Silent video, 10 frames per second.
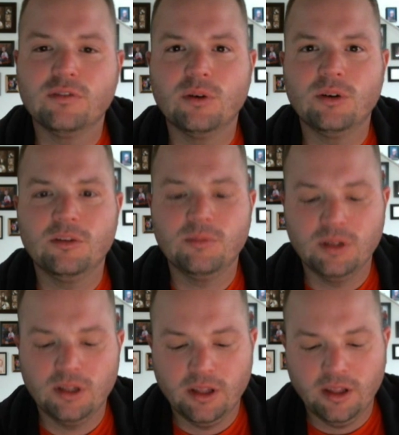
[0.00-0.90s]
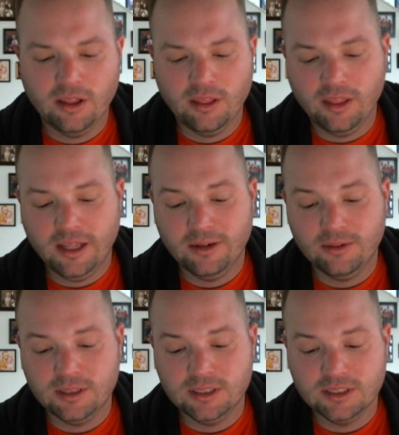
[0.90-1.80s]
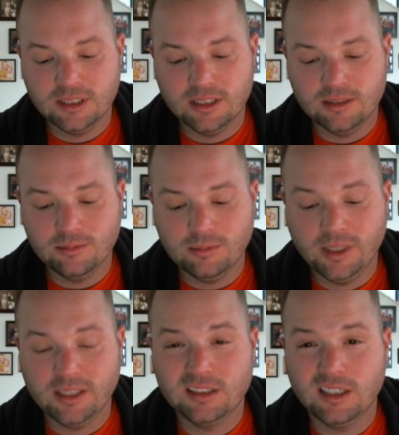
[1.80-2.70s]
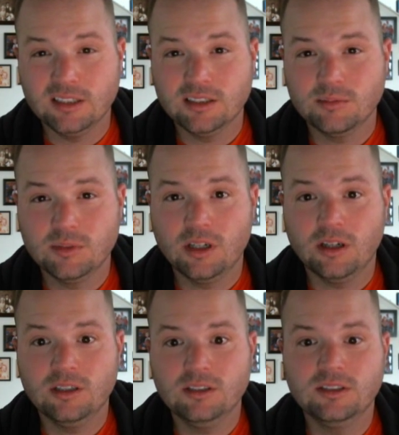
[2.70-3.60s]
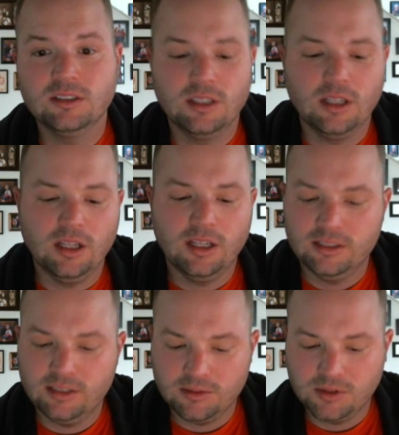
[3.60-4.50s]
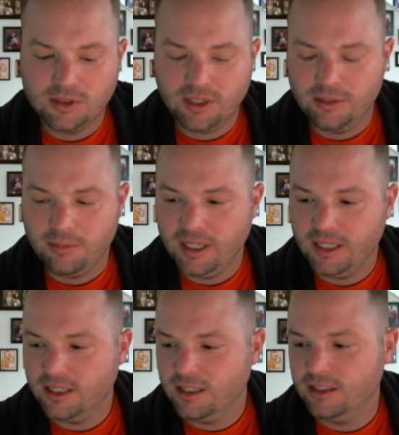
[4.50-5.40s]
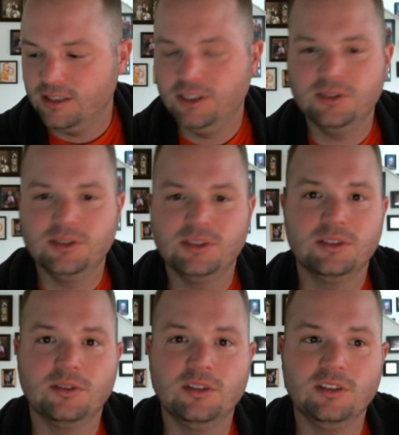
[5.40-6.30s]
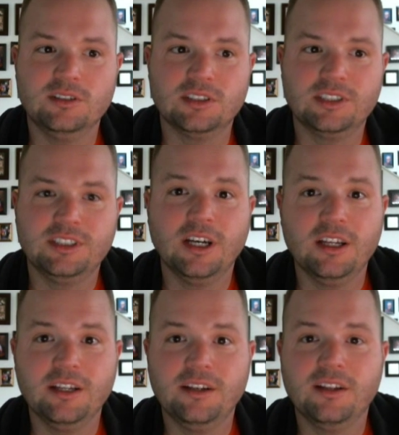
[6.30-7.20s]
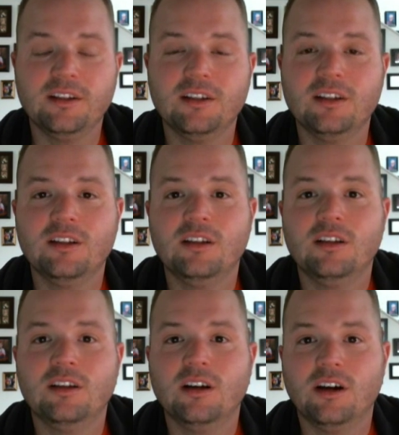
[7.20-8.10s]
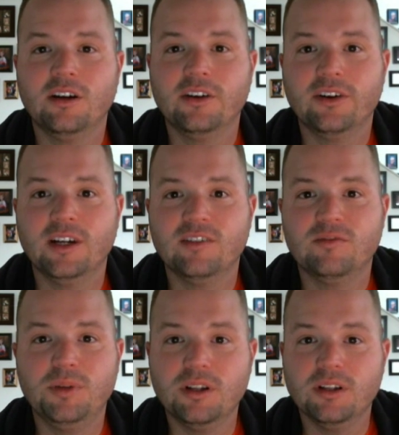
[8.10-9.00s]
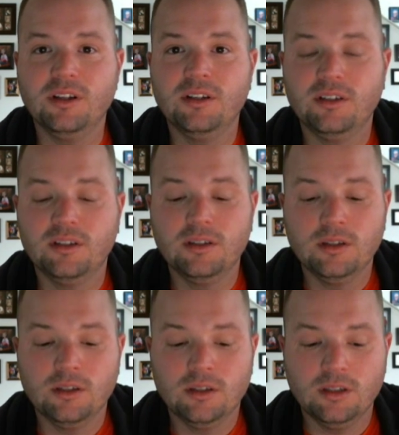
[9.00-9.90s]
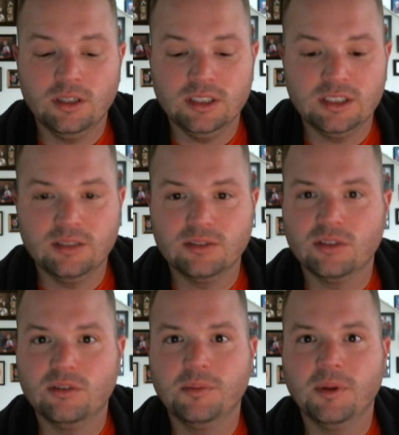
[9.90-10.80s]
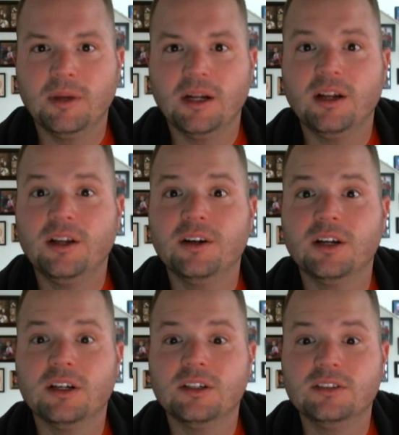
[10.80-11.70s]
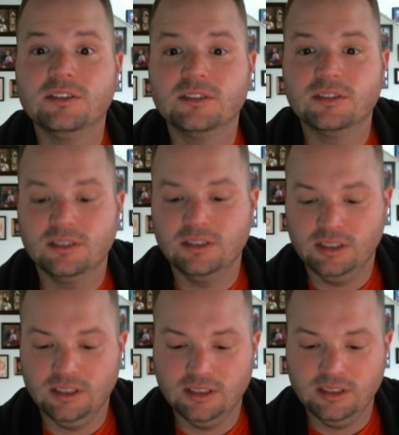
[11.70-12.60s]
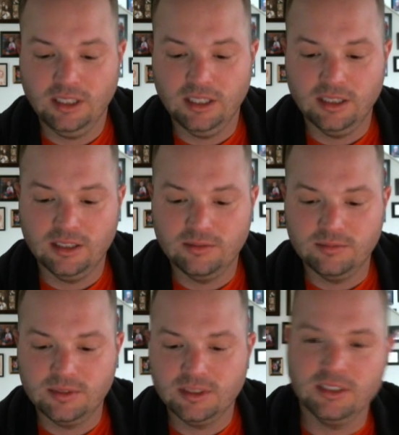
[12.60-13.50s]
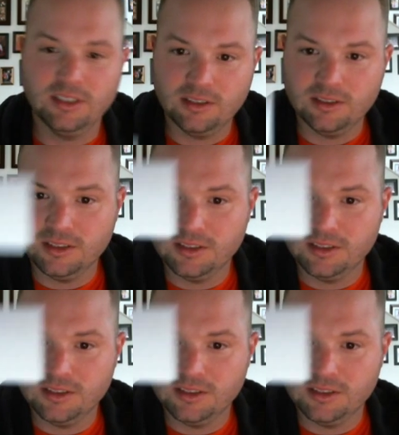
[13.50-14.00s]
Forum that was makes custom cards. So I was trying to make a Houston Oilers cut autograph booklet, and he said it was going to run me about $100. And he said, you